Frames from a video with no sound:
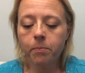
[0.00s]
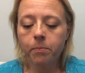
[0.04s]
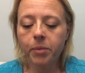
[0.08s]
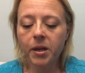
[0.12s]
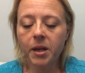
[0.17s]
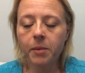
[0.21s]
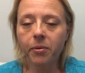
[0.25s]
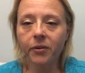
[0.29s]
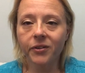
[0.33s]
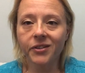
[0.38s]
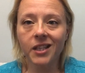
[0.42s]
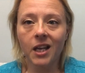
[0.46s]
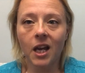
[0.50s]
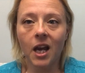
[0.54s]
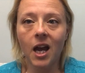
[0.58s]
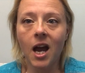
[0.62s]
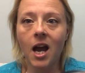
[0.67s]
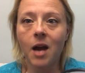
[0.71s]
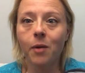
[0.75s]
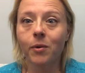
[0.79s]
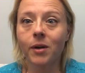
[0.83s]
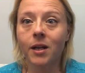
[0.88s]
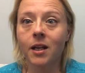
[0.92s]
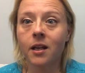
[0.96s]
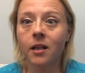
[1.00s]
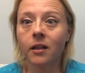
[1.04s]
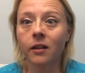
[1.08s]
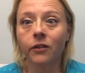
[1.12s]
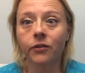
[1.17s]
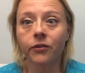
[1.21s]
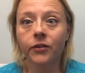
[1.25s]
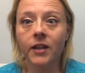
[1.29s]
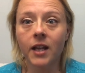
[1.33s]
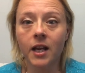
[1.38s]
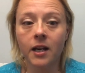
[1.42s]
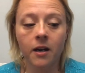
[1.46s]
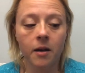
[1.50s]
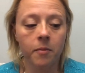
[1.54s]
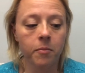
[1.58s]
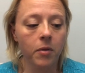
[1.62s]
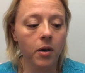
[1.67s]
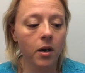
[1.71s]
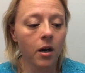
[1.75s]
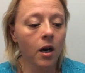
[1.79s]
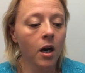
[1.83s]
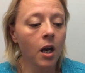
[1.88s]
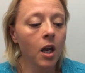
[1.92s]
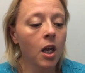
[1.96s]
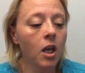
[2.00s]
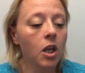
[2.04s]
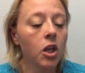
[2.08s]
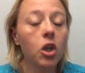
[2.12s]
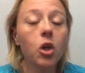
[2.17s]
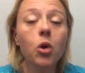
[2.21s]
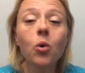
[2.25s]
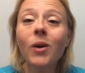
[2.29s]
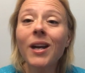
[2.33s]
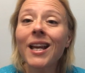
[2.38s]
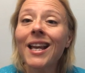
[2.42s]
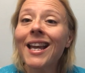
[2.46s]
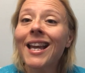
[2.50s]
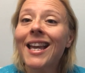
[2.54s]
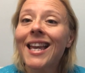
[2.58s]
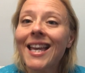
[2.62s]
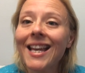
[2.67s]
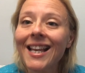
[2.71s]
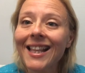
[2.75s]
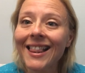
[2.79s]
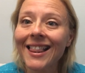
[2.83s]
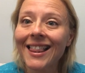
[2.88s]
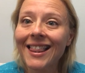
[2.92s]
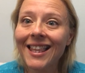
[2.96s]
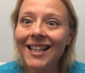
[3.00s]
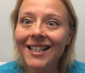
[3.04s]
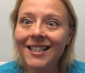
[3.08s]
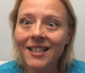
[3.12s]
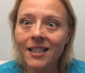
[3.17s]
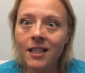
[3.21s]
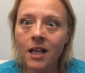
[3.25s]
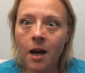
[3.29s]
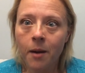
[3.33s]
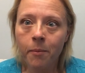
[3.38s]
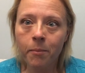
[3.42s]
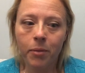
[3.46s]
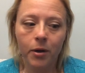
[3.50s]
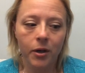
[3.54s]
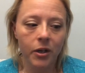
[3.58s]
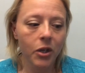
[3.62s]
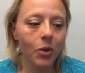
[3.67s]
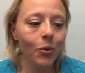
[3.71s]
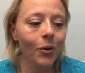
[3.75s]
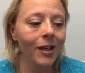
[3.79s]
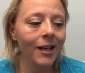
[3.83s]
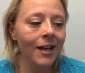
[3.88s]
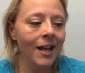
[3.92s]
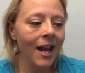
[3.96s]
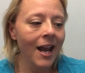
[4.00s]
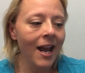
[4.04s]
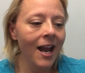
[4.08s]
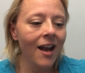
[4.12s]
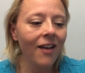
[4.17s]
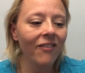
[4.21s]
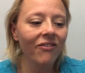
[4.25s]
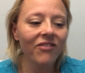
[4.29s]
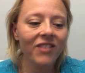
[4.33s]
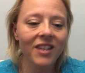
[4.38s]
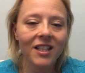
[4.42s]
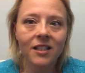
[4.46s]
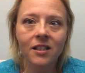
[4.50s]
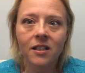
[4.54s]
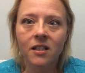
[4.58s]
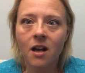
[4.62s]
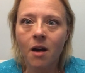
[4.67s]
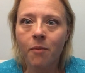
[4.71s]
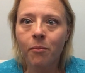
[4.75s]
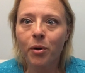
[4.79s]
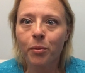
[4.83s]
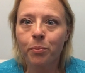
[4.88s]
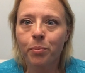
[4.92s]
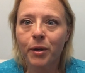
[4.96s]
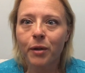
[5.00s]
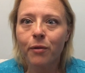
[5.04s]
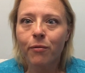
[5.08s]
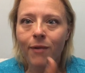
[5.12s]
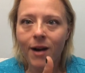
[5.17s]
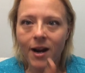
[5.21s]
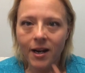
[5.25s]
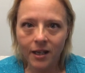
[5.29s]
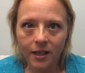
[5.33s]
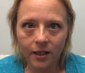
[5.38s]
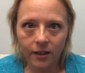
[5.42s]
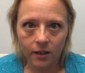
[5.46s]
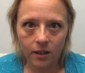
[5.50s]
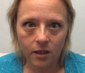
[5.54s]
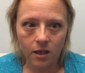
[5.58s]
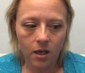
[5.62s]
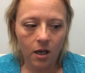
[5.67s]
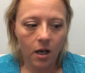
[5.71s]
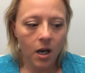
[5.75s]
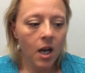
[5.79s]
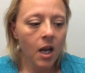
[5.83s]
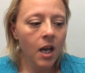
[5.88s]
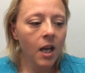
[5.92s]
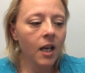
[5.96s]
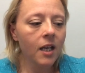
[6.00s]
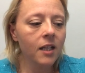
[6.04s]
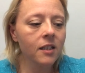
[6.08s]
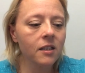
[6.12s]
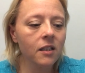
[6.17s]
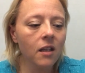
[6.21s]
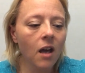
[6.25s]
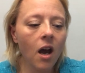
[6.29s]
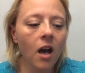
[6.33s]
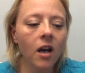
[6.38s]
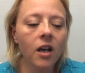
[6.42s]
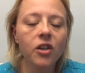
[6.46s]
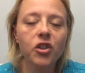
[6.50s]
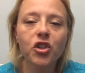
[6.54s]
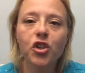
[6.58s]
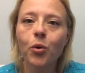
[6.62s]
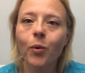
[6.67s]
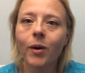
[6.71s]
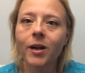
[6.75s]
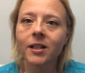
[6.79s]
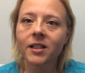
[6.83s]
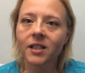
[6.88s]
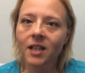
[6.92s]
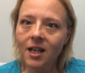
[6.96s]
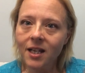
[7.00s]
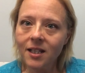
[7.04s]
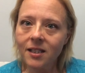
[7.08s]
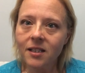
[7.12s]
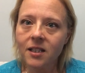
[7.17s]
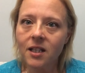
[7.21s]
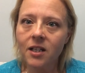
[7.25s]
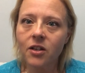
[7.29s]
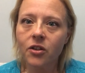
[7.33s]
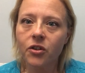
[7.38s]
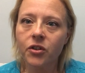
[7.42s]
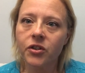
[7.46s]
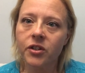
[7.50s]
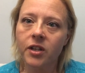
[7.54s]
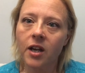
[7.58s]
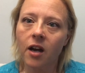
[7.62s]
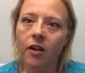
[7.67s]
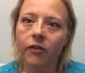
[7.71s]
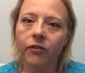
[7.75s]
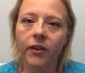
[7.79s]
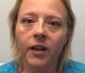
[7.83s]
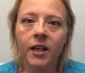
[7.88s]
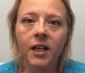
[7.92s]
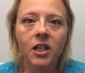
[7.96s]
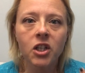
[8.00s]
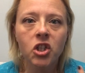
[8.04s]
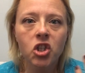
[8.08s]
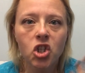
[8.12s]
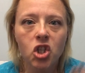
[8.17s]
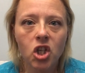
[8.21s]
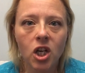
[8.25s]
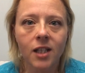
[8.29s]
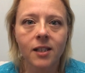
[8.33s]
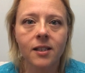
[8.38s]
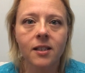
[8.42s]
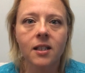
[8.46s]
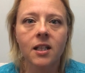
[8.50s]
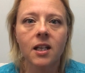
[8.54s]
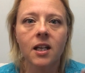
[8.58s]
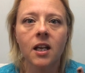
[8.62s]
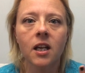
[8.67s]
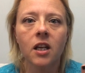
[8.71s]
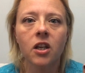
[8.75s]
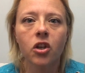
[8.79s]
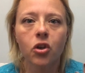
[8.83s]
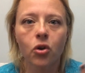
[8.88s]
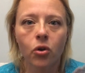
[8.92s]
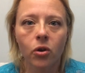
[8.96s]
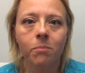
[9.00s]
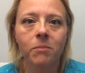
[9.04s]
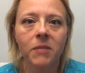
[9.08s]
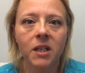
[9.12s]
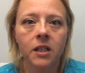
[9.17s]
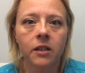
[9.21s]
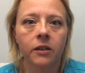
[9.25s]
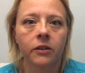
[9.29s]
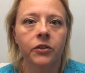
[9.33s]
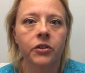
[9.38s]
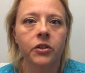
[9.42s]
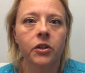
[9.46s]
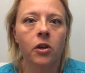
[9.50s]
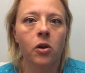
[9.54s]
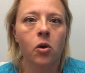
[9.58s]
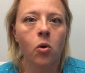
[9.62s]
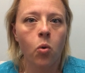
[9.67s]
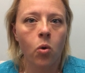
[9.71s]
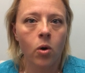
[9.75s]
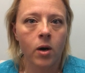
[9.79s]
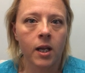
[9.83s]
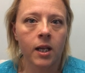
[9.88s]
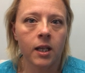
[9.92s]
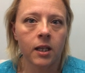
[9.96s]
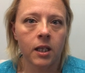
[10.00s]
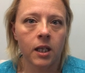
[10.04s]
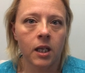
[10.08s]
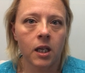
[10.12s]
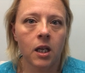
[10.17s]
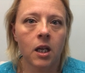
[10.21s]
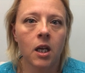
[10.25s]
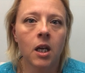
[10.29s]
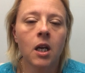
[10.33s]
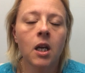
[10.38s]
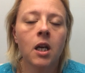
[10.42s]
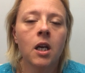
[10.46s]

people say, I would kill for that number. You can get this number. You can have this number be regular as long as you are testing yourself and adjusting your meals accordingly.